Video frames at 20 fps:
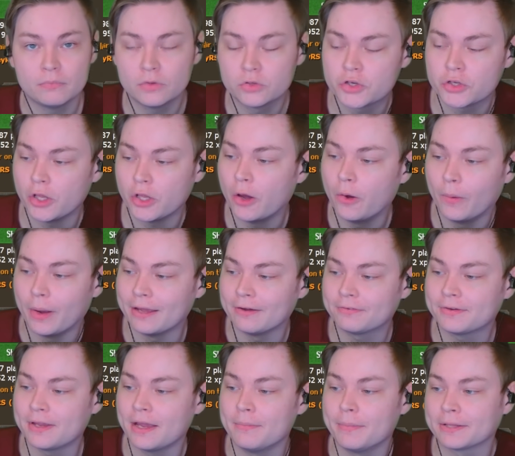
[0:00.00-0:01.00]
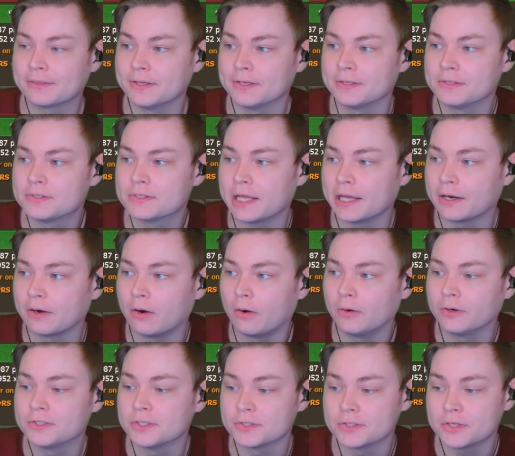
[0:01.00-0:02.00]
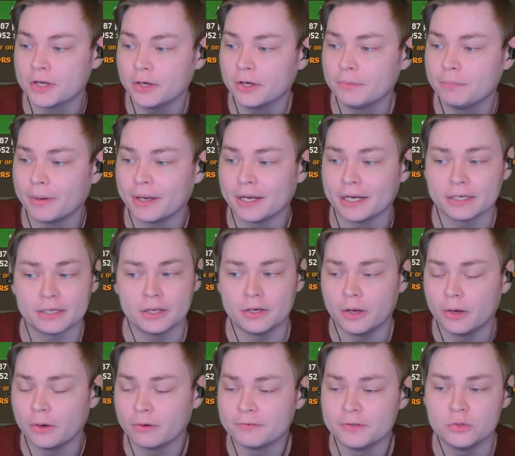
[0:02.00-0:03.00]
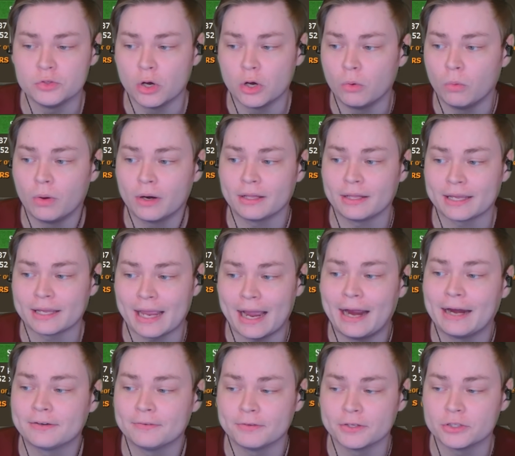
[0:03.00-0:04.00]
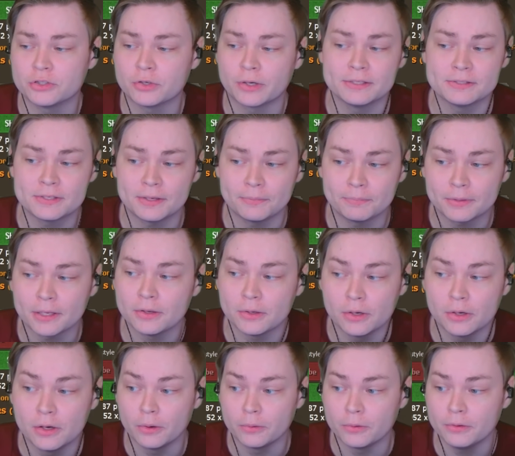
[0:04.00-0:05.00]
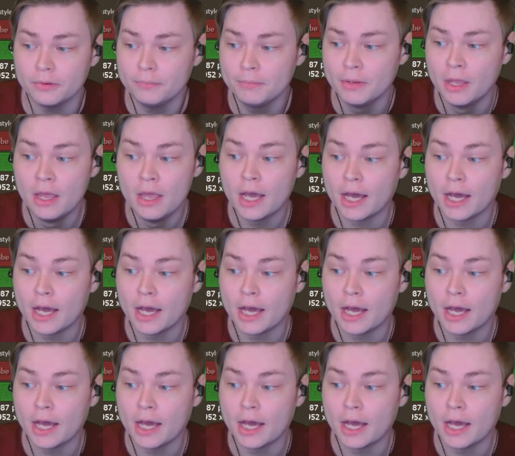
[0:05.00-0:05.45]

slow AFK methods that aren't as good, but you know, if you don't want to like actively train something, you do them.